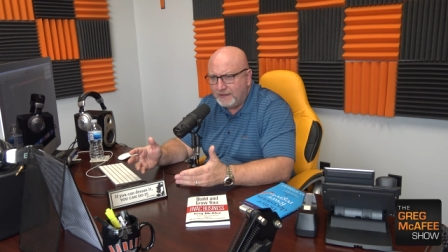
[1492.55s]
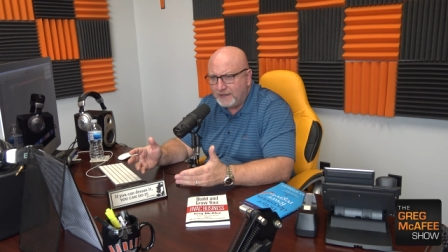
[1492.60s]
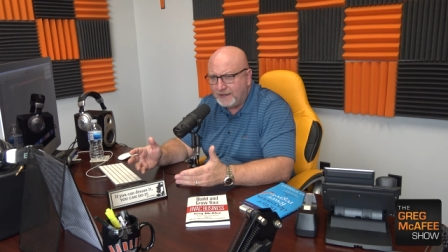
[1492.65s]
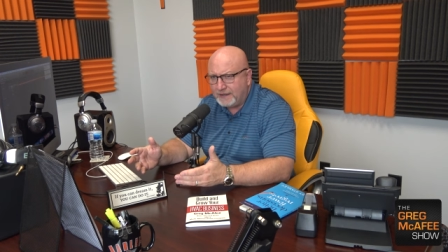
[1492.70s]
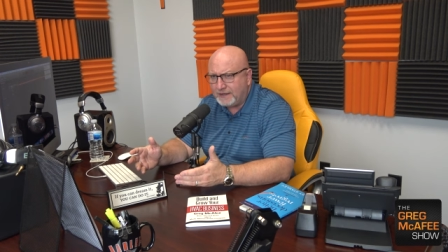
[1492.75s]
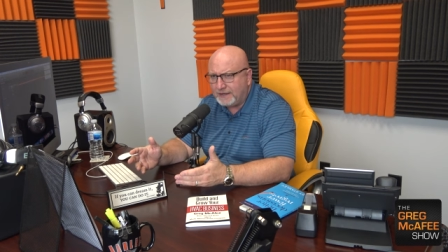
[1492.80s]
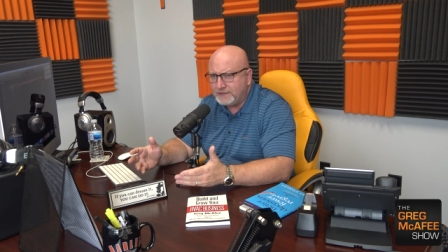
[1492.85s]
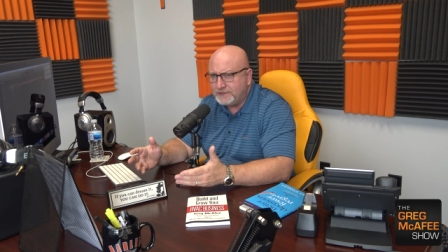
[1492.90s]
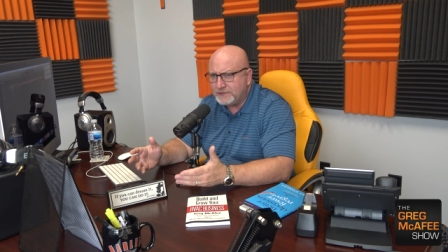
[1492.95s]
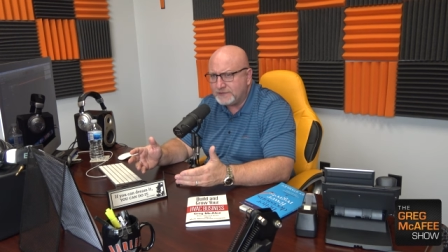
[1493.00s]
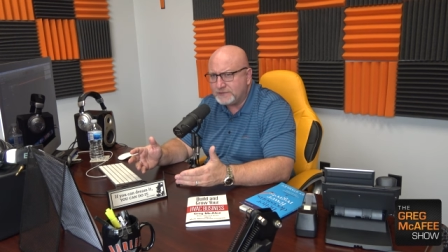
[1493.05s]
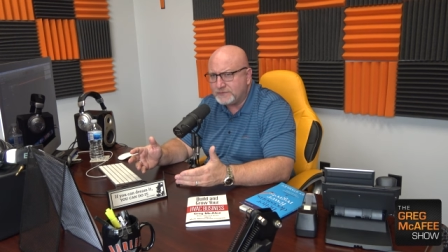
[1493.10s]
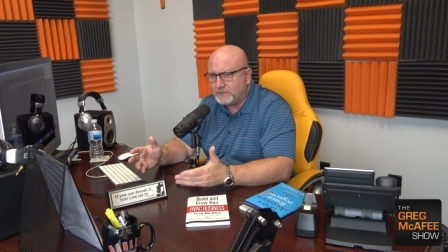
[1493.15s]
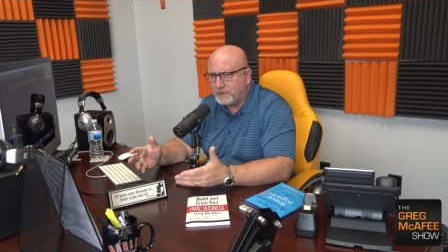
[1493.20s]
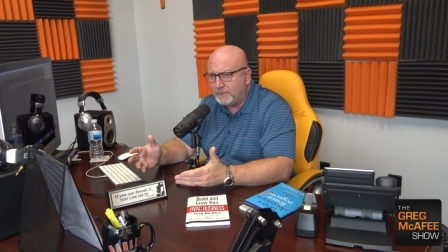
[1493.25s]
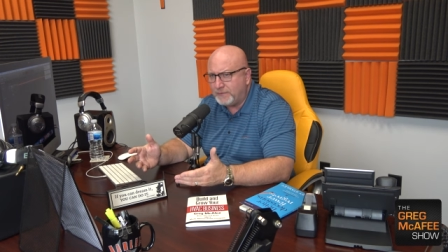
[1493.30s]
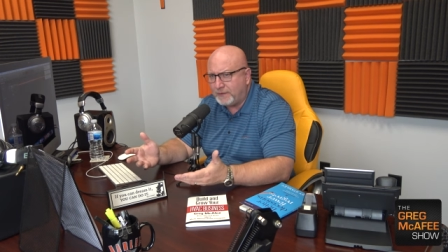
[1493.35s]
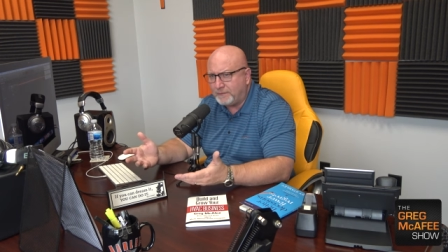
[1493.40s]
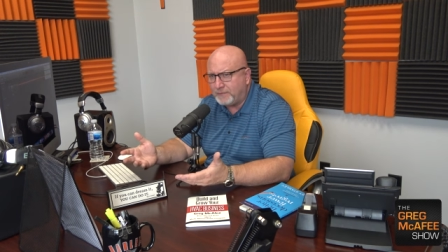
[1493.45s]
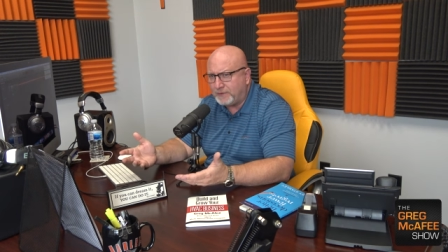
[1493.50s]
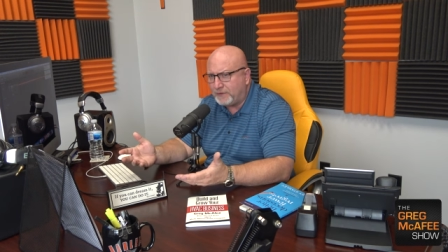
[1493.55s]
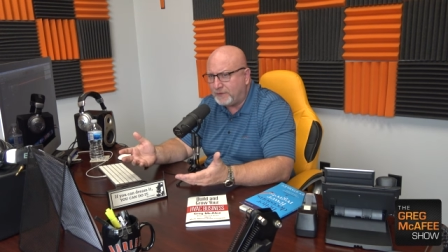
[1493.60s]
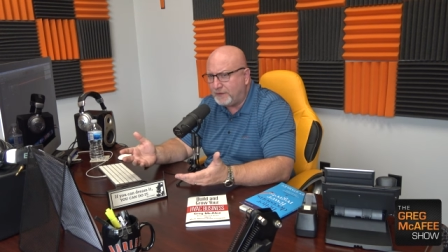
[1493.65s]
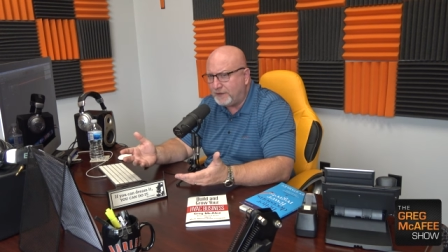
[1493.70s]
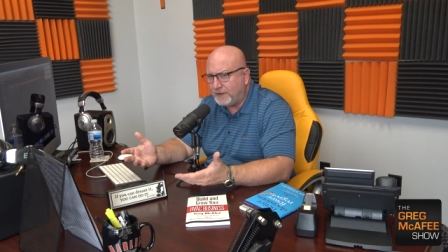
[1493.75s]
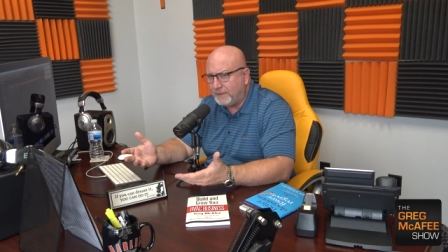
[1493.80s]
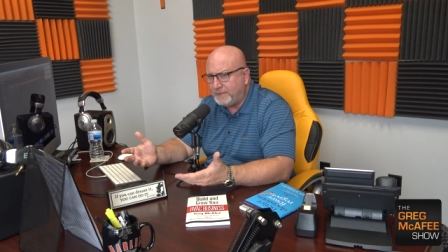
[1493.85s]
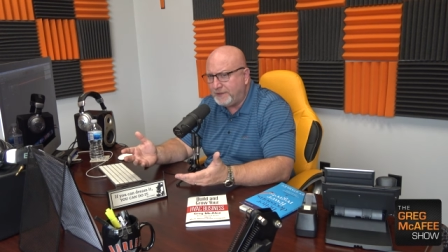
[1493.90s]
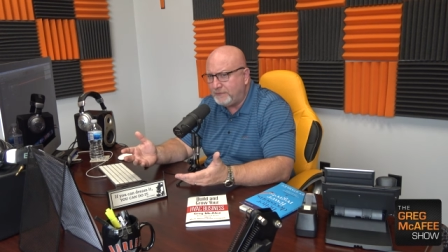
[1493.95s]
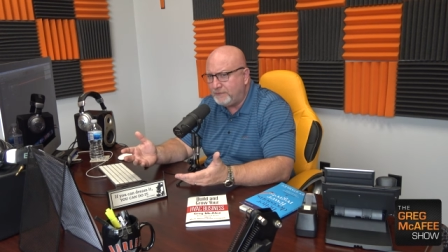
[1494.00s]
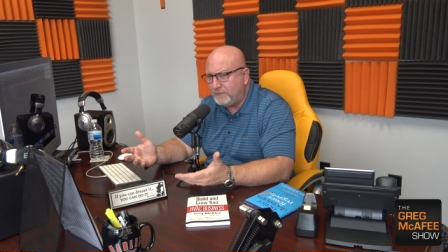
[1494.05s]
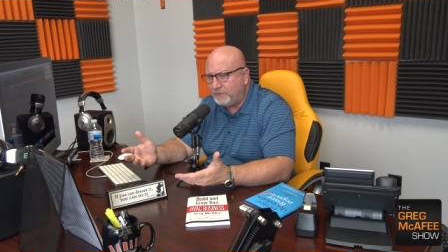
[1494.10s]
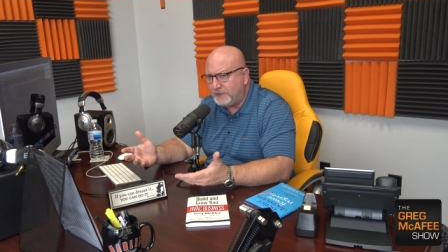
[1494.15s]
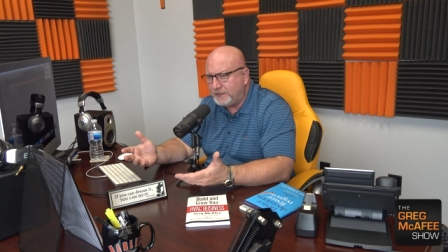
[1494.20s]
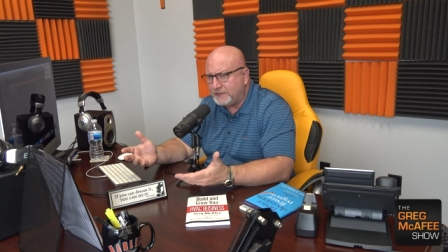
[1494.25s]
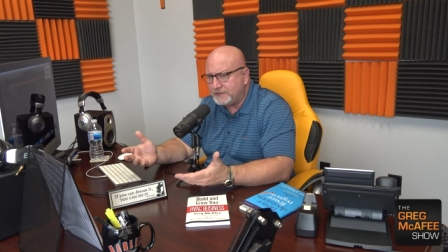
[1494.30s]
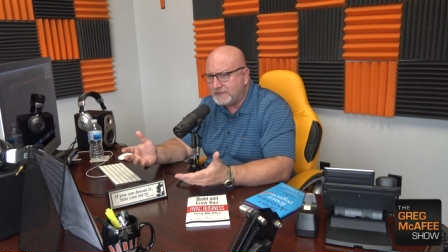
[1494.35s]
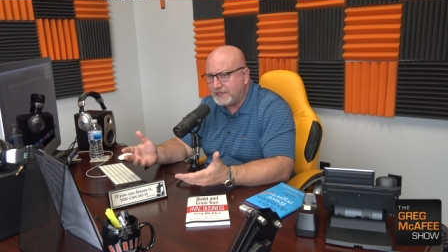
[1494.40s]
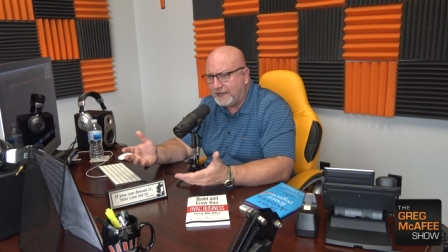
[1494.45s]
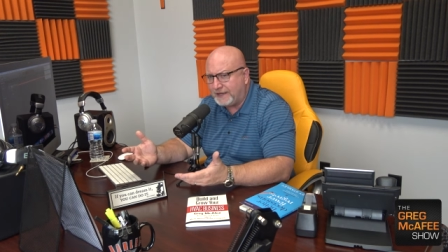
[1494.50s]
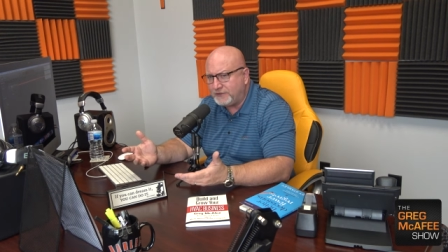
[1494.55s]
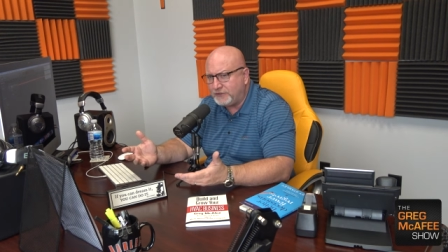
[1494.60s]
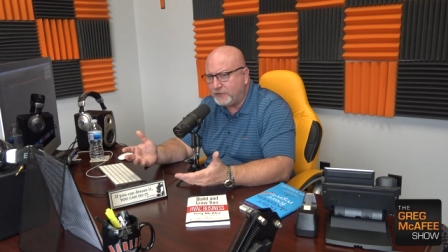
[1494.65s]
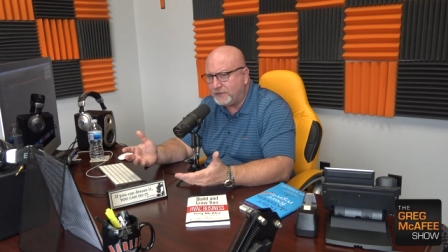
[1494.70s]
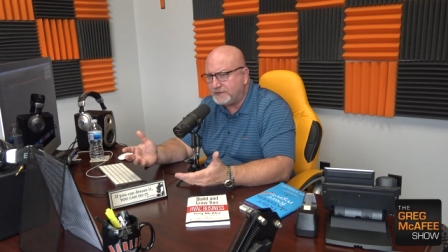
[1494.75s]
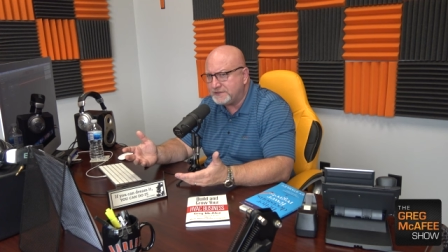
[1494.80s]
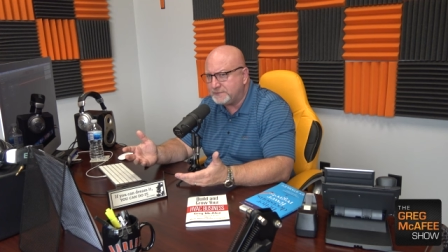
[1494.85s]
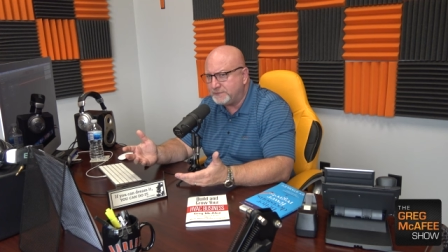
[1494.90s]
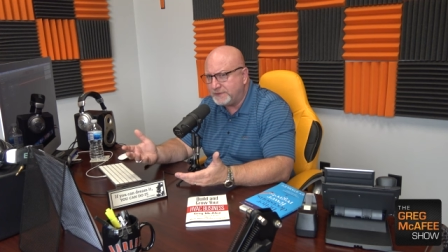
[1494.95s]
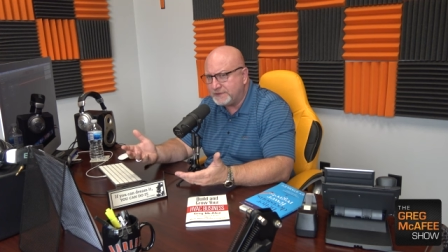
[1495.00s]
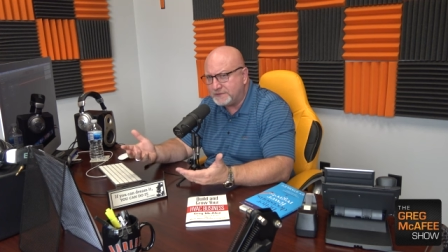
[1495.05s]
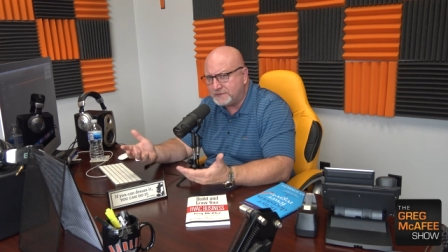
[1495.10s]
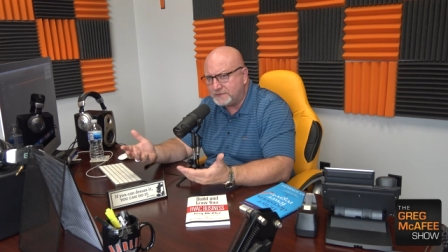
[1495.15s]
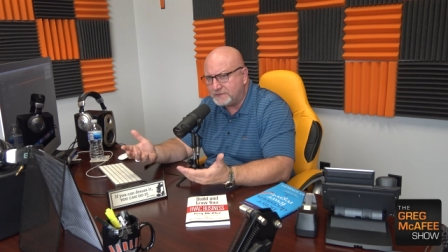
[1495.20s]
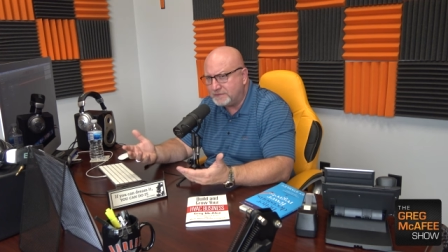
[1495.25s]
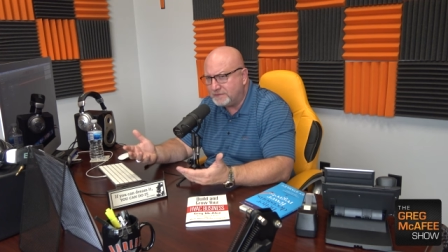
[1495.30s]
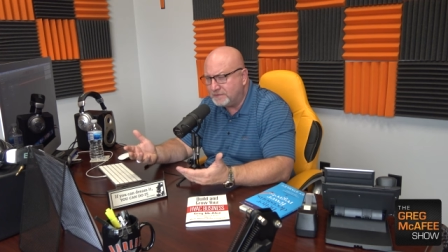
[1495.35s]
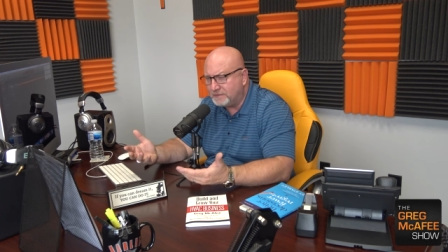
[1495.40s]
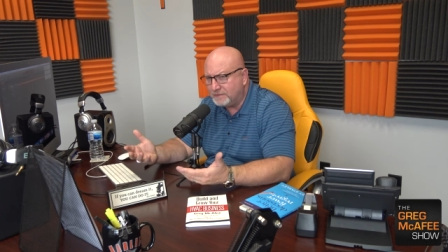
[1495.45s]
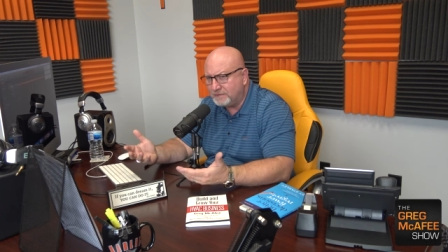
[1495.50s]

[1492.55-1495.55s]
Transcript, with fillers: and I just remember. I mean, we just had Christmas,